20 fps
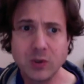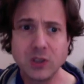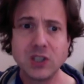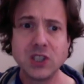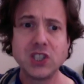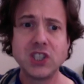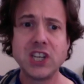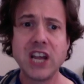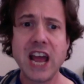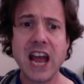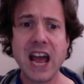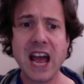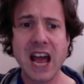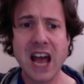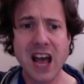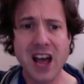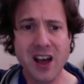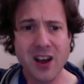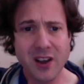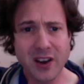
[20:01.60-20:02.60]
were
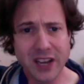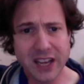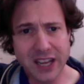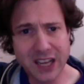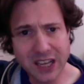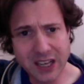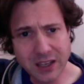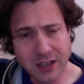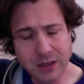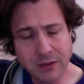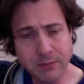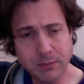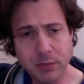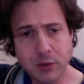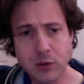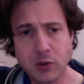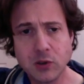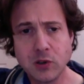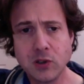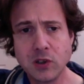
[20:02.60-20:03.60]
shouting and
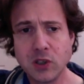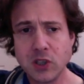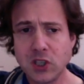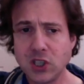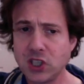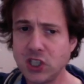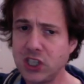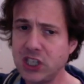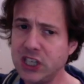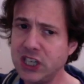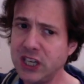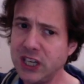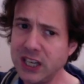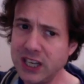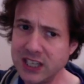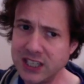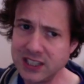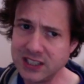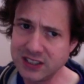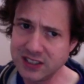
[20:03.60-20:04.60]
pushing
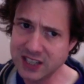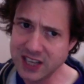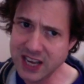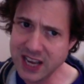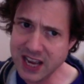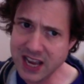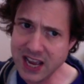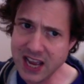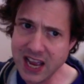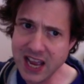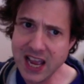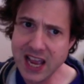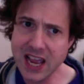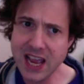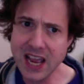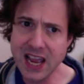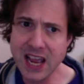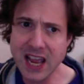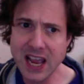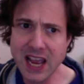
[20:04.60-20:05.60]
and
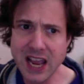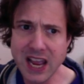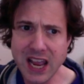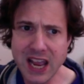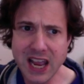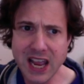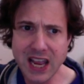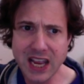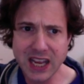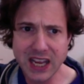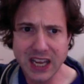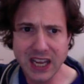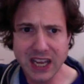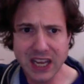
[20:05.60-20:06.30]
saying,